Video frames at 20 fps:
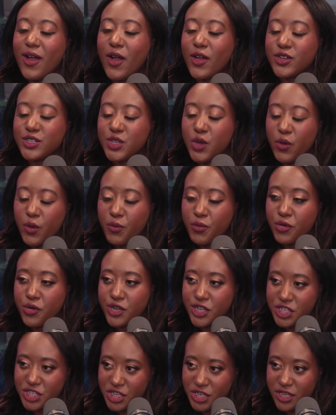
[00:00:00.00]
are so
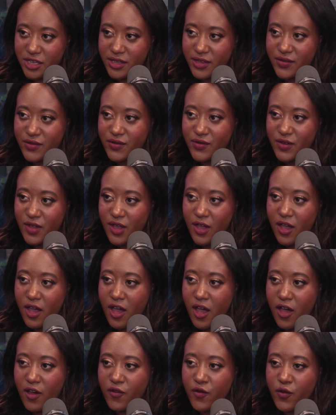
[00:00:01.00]
appreciative
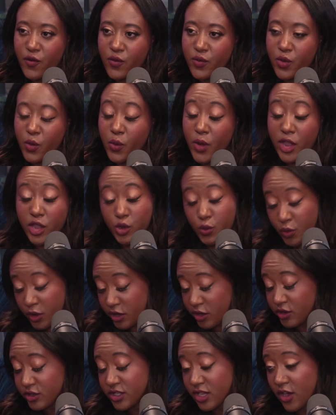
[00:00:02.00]
of the way you put
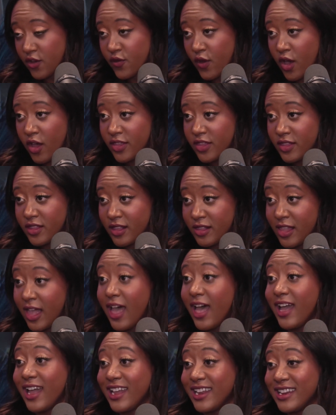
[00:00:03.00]
yourself on the
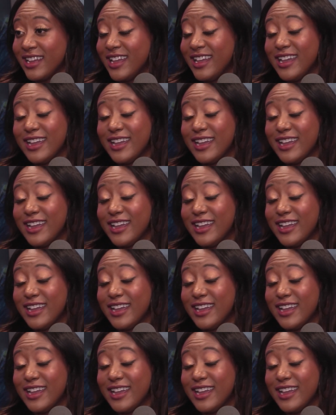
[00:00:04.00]
line